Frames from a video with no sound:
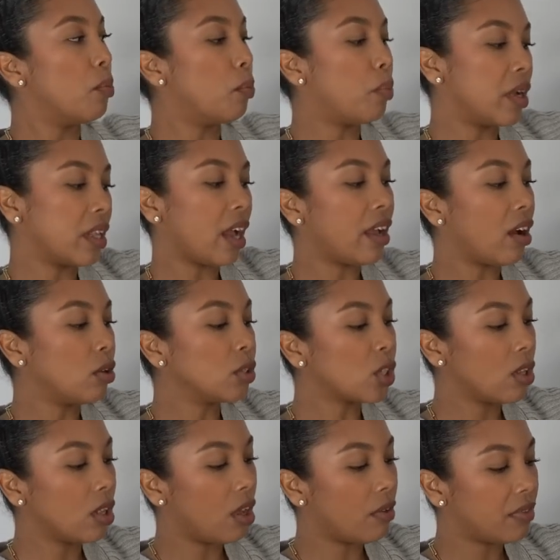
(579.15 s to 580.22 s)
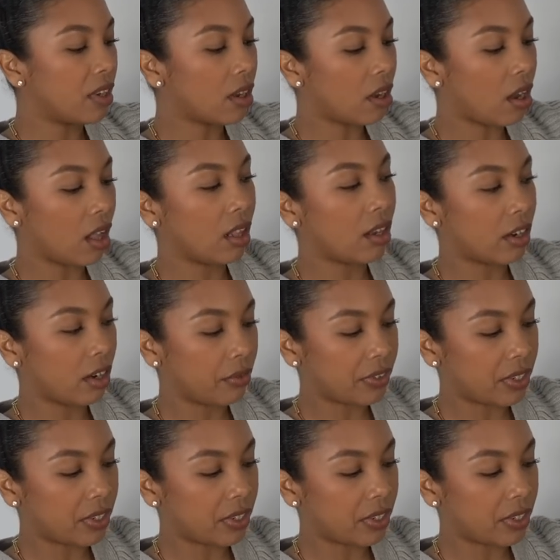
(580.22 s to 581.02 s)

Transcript: But I also love the color of